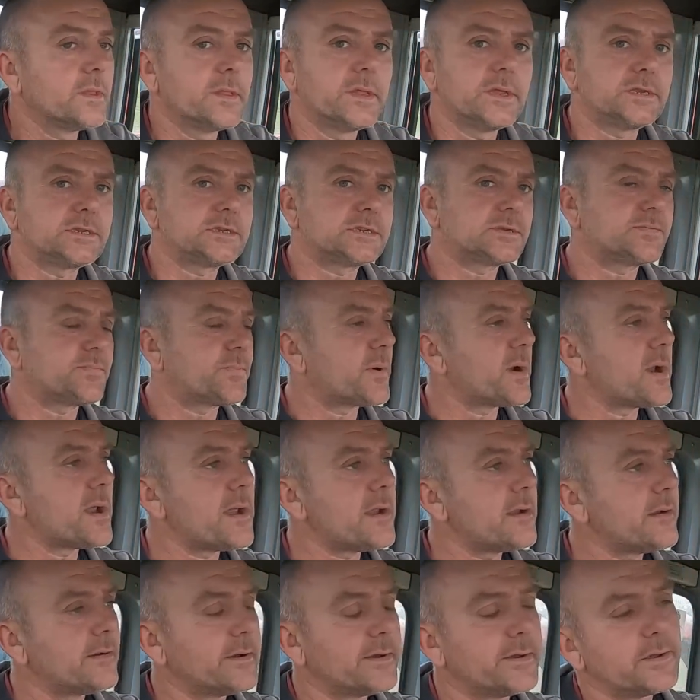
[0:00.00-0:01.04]
This
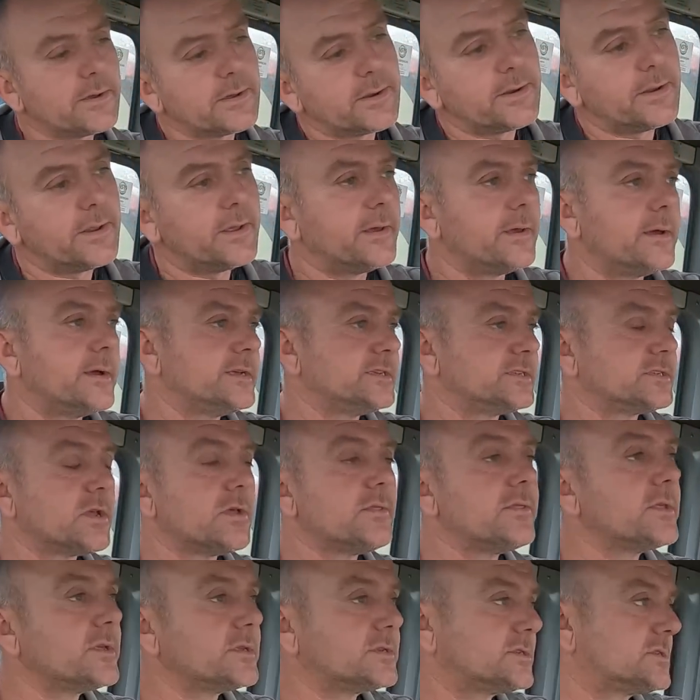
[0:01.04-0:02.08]
sprayer, I don't know, it's
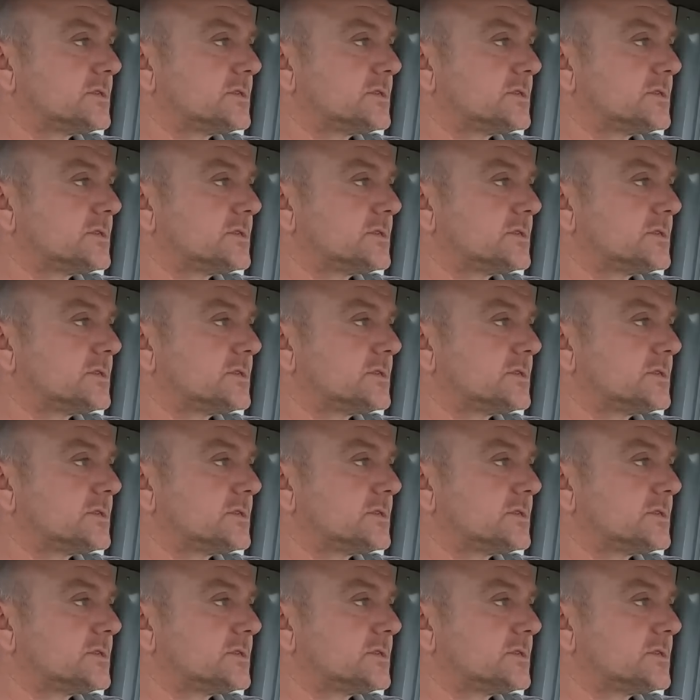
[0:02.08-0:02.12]
on the